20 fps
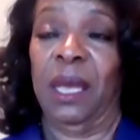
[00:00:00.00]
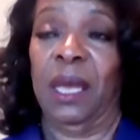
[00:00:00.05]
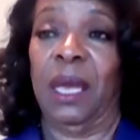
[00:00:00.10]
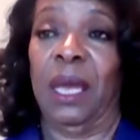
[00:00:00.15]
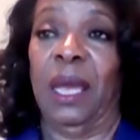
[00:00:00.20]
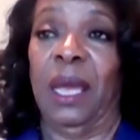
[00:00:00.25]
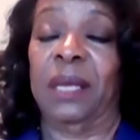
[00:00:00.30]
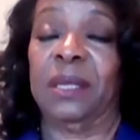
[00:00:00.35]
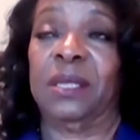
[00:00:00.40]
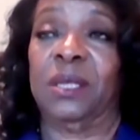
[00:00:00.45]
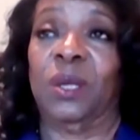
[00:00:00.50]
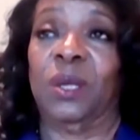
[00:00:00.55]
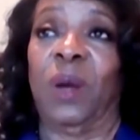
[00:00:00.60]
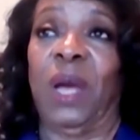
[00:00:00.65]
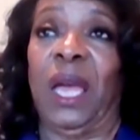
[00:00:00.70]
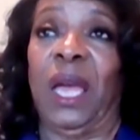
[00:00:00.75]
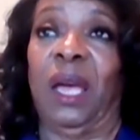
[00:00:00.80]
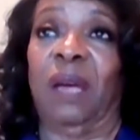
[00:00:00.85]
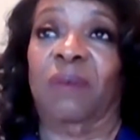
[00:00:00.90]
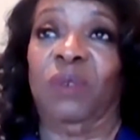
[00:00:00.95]
And to
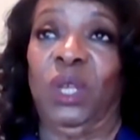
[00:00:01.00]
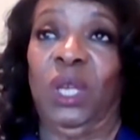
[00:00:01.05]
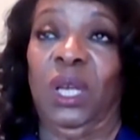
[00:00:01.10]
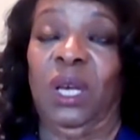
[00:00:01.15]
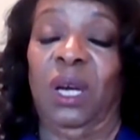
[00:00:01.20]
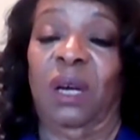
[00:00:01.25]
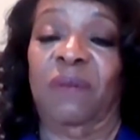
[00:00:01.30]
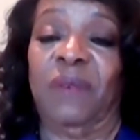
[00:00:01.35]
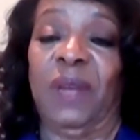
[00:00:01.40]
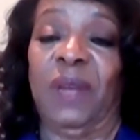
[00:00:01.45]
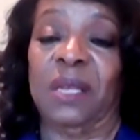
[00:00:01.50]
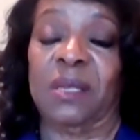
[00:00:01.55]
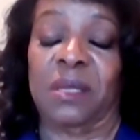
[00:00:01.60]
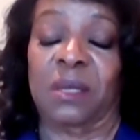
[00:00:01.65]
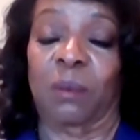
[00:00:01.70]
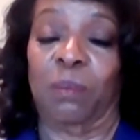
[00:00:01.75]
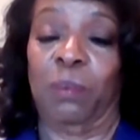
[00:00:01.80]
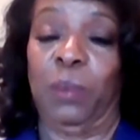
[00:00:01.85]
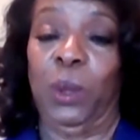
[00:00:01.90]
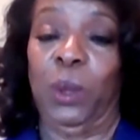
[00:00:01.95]
have love and
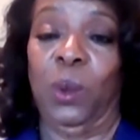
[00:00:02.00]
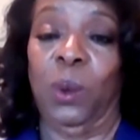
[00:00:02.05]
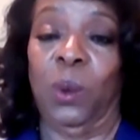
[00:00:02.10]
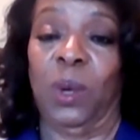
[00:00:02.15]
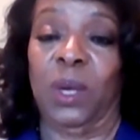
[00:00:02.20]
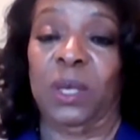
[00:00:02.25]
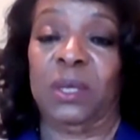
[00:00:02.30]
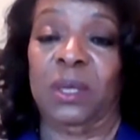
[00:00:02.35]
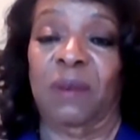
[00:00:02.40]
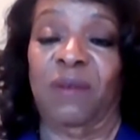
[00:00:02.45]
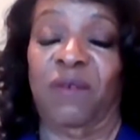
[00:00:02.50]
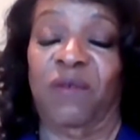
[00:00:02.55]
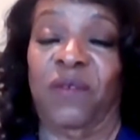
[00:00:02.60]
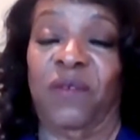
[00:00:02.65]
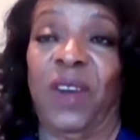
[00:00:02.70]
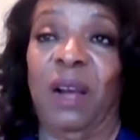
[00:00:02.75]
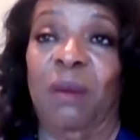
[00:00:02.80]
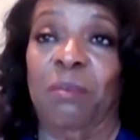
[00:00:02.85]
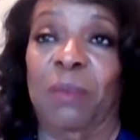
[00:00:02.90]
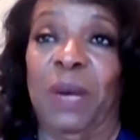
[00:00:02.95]
support
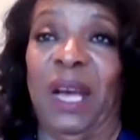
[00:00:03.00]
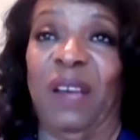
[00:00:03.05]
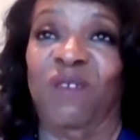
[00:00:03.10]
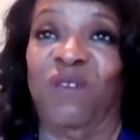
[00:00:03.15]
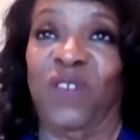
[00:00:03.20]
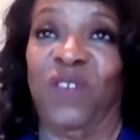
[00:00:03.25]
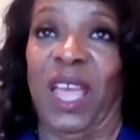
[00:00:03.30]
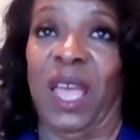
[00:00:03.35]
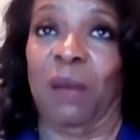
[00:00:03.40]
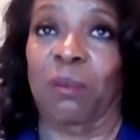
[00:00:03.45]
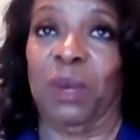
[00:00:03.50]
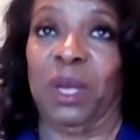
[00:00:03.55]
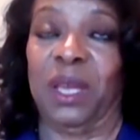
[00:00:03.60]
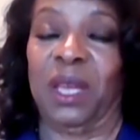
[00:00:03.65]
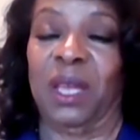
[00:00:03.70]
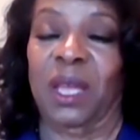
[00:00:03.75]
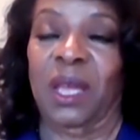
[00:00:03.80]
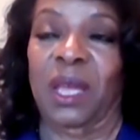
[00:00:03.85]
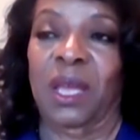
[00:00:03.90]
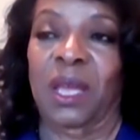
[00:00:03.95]
from my
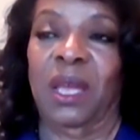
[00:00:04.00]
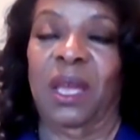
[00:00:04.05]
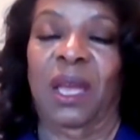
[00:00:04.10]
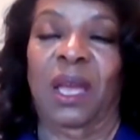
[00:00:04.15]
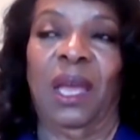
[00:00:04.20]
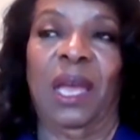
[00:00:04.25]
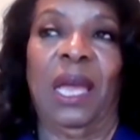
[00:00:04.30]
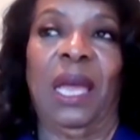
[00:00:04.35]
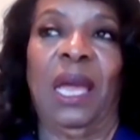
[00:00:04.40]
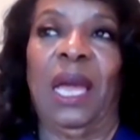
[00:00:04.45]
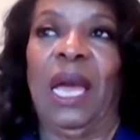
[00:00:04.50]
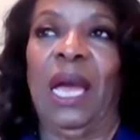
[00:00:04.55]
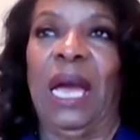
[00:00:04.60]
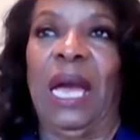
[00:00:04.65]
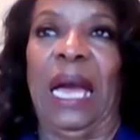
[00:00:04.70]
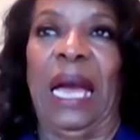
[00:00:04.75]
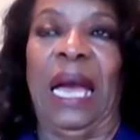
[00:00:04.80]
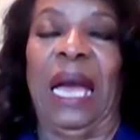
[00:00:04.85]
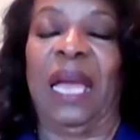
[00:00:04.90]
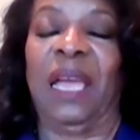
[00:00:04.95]
family,
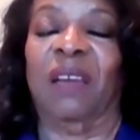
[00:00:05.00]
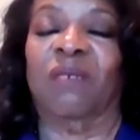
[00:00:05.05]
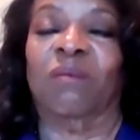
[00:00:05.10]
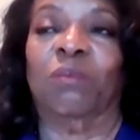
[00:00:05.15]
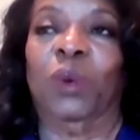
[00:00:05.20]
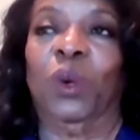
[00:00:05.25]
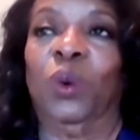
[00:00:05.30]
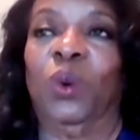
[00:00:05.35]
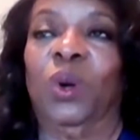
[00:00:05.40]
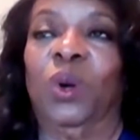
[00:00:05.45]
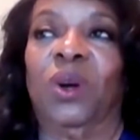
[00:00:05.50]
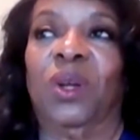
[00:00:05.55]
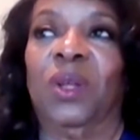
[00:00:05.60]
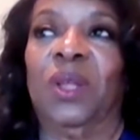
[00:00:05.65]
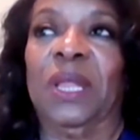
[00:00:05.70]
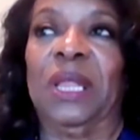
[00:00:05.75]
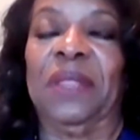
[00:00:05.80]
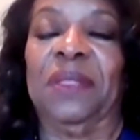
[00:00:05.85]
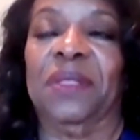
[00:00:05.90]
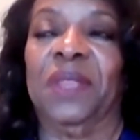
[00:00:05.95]
I have
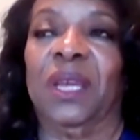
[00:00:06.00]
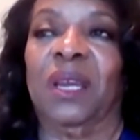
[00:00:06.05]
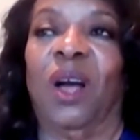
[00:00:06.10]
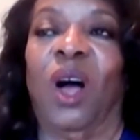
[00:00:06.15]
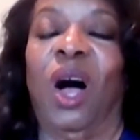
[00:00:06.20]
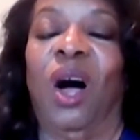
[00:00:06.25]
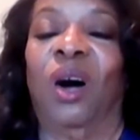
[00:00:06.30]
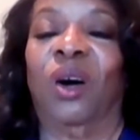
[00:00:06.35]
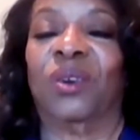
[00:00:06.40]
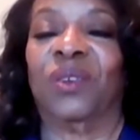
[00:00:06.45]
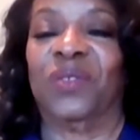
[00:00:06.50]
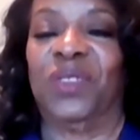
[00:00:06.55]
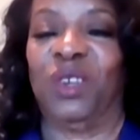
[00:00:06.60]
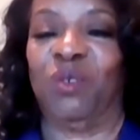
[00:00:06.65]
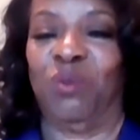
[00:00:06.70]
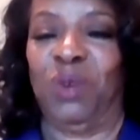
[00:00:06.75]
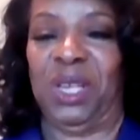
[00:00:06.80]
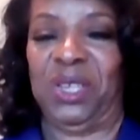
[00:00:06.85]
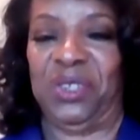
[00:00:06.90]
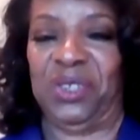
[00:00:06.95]
more than all of the
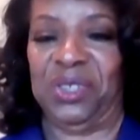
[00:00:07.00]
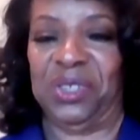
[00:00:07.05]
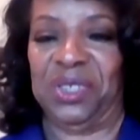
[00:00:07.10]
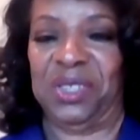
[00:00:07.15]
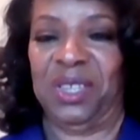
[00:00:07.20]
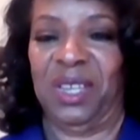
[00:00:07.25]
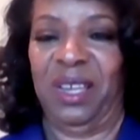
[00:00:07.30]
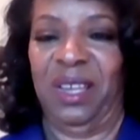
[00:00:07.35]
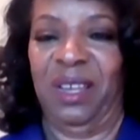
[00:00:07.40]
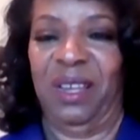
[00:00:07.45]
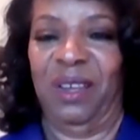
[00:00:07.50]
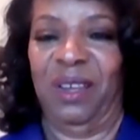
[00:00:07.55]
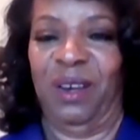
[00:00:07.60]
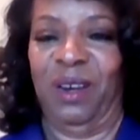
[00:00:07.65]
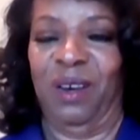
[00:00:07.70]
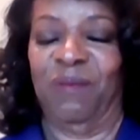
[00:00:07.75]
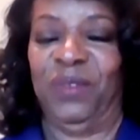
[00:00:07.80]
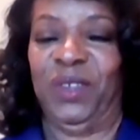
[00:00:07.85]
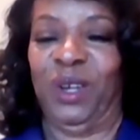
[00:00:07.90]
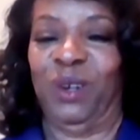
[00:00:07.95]
riches
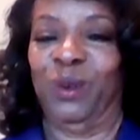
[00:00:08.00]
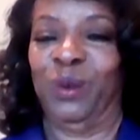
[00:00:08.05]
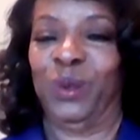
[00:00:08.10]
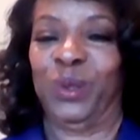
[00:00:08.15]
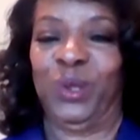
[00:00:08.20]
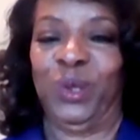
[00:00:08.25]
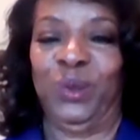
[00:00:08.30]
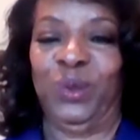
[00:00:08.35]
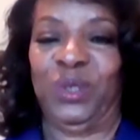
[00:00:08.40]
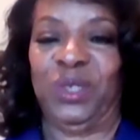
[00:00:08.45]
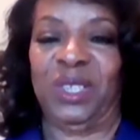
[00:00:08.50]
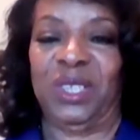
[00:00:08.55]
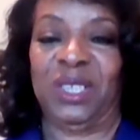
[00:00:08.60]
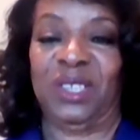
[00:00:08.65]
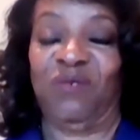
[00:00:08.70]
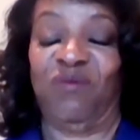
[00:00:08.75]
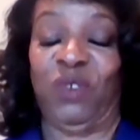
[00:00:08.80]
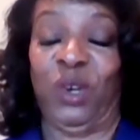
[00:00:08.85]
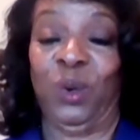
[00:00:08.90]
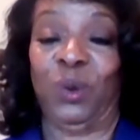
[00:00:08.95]
of those who
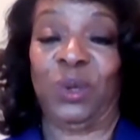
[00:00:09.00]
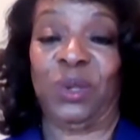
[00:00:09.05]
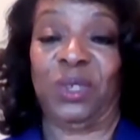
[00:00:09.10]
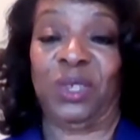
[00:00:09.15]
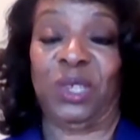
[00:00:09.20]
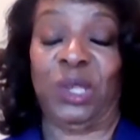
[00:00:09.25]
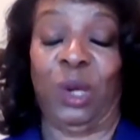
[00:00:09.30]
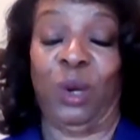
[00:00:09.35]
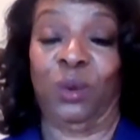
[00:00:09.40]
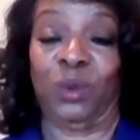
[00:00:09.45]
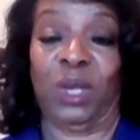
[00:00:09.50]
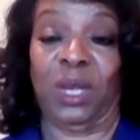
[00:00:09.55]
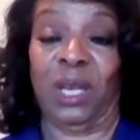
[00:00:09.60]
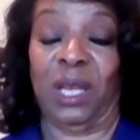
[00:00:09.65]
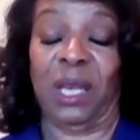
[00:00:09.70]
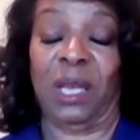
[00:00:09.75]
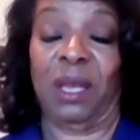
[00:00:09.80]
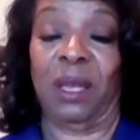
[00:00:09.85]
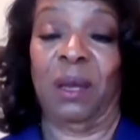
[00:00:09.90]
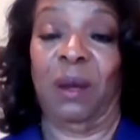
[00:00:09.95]
just focus
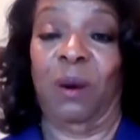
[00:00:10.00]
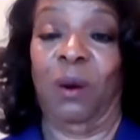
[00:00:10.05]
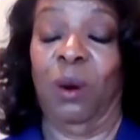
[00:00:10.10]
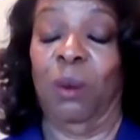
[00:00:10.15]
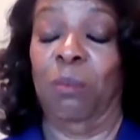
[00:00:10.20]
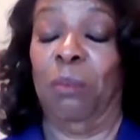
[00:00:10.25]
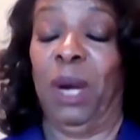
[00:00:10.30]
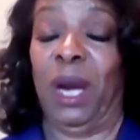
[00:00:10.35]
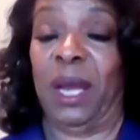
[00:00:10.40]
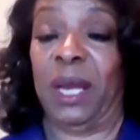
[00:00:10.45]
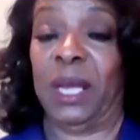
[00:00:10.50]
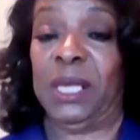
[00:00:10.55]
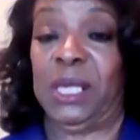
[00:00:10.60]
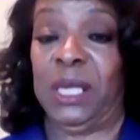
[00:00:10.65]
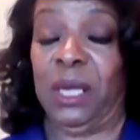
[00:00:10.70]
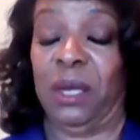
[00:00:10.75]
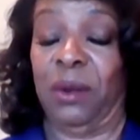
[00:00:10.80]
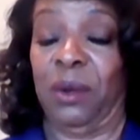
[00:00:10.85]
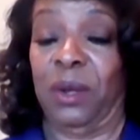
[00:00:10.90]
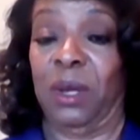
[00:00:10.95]
totally on
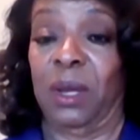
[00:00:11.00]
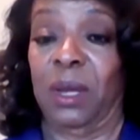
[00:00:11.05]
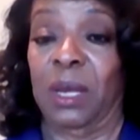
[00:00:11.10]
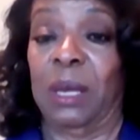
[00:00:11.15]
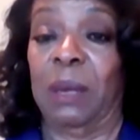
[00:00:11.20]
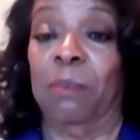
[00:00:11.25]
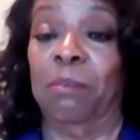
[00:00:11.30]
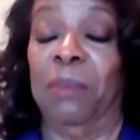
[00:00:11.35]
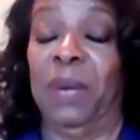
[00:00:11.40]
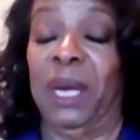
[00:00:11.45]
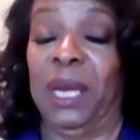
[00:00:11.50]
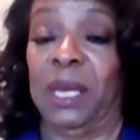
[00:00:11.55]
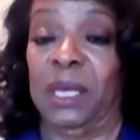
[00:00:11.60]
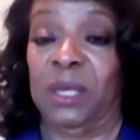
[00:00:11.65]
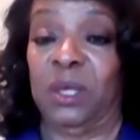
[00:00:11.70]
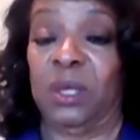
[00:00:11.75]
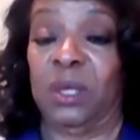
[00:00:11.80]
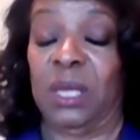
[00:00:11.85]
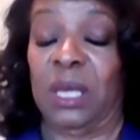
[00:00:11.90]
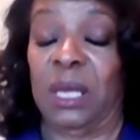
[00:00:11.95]
monetary
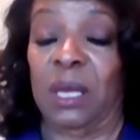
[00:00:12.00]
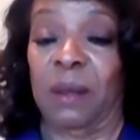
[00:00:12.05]
monies.